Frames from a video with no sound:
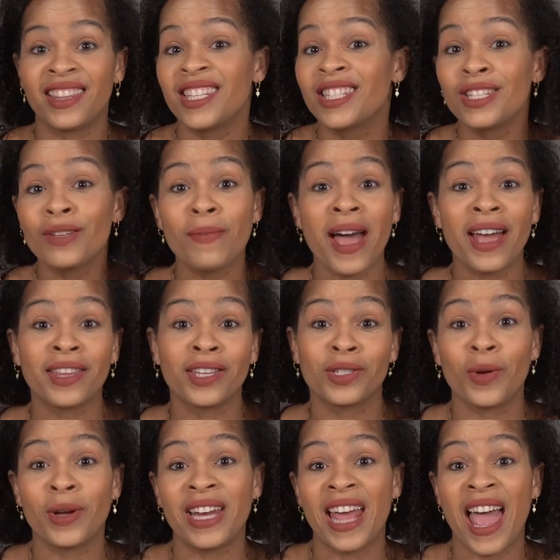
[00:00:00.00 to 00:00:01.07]
This is a bag that's
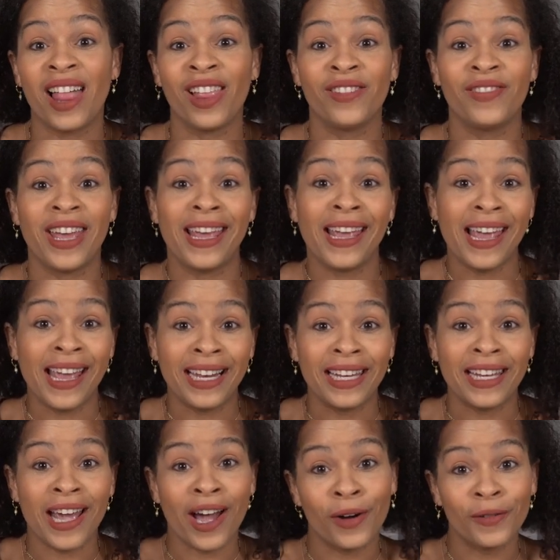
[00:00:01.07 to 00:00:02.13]
going to elevate
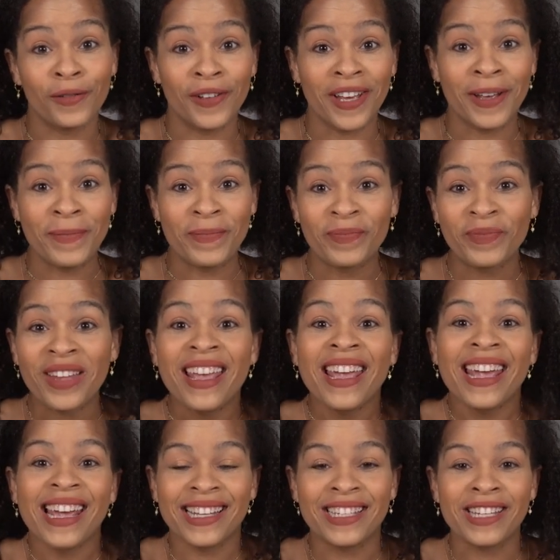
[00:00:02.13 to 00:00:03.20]
any outfit.
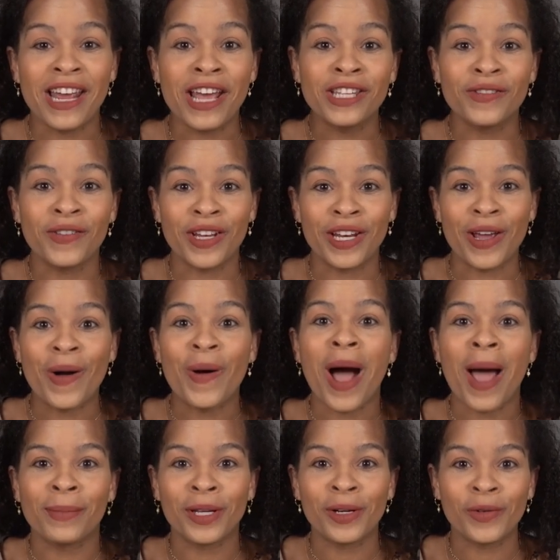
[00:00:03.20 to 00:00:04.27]
In today's video,
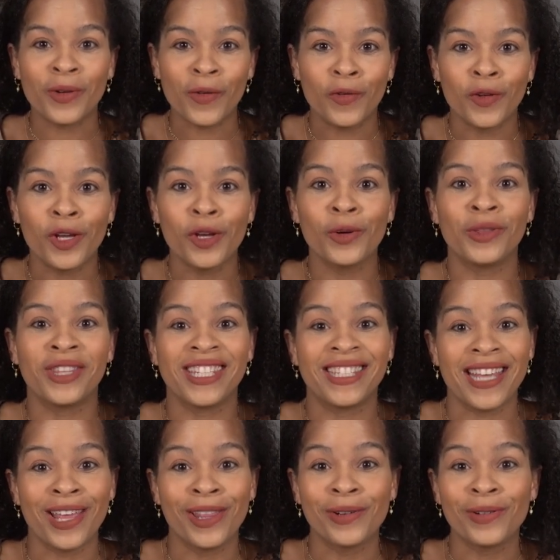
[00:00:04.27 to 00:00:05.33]
I'm going to review the
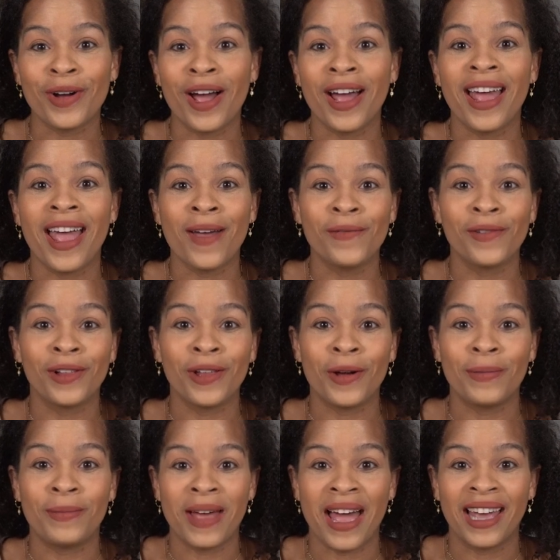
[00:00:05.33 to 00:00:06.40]
Saint Laurent
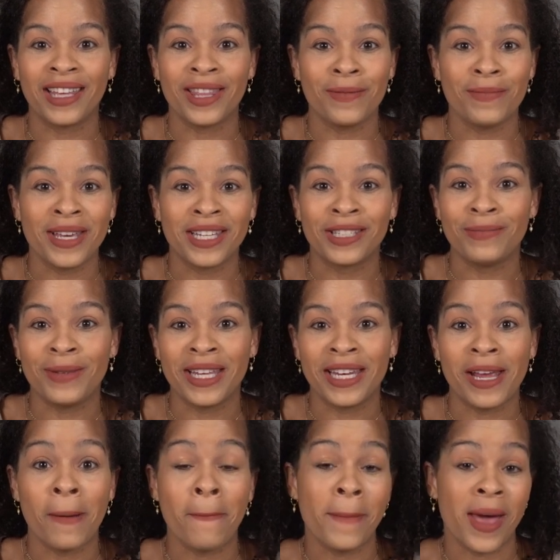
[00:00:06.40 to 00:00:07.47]
Envelope Bag in the mixed
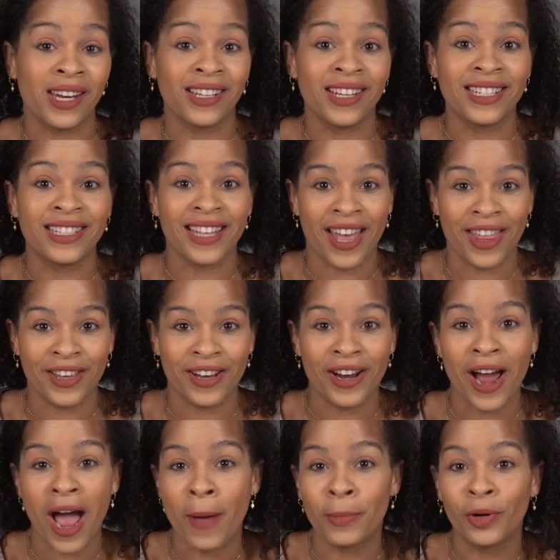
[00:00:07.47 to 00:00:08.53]
media matteless
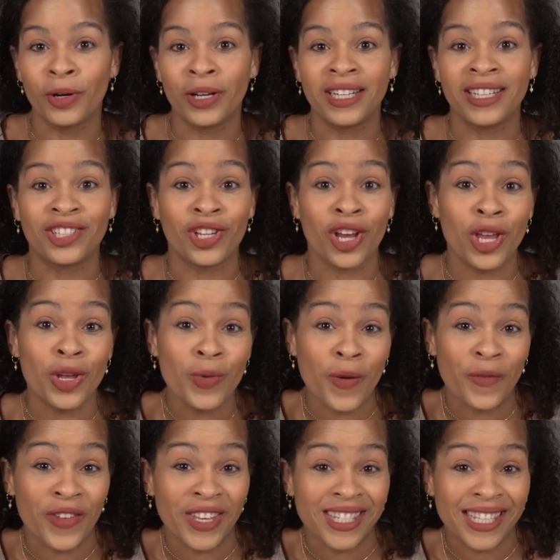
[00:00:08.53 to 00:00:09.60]
leather. I'm going to show you
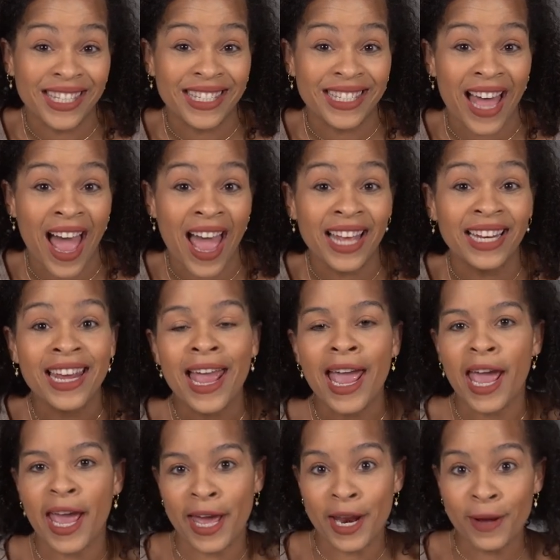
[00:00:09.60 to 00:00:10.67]
what fits inside,
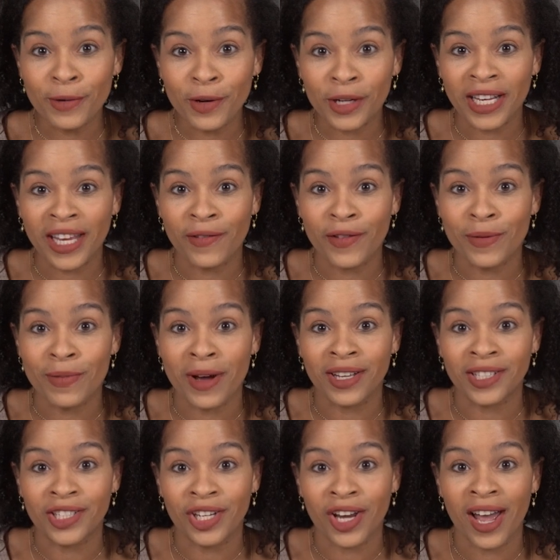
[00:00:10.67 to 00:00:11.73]
and I'm going to give you
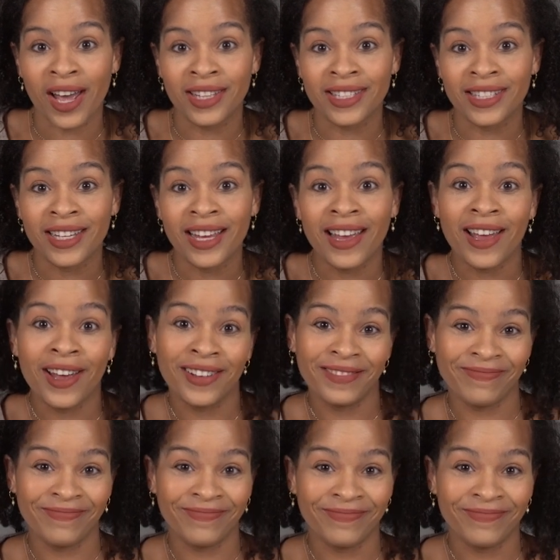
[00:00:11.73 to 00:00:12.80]
mod shots.
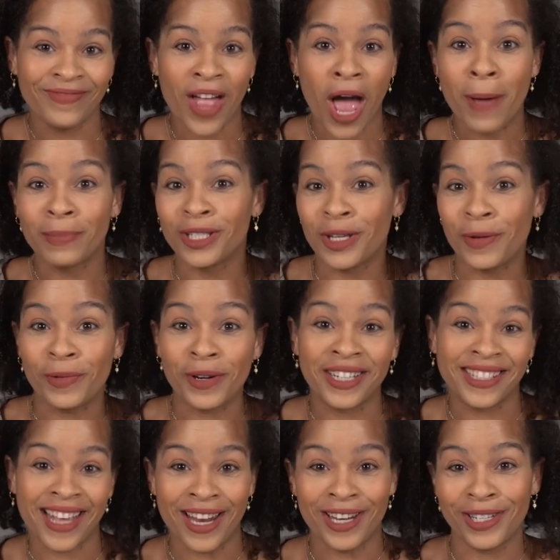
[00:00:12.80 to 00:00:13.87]
Super
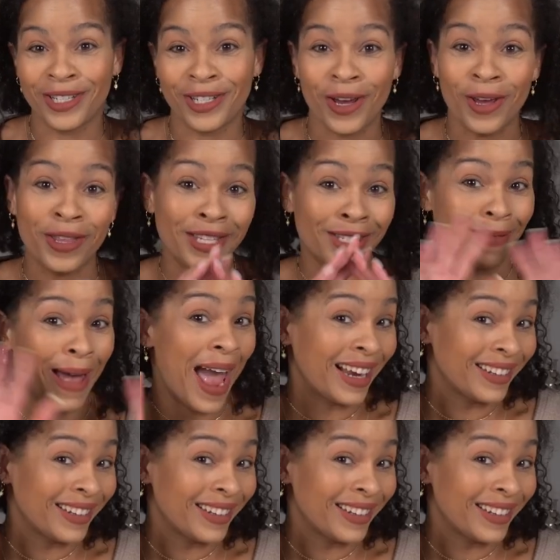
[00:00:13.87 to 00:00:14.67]
excited to show you this bag.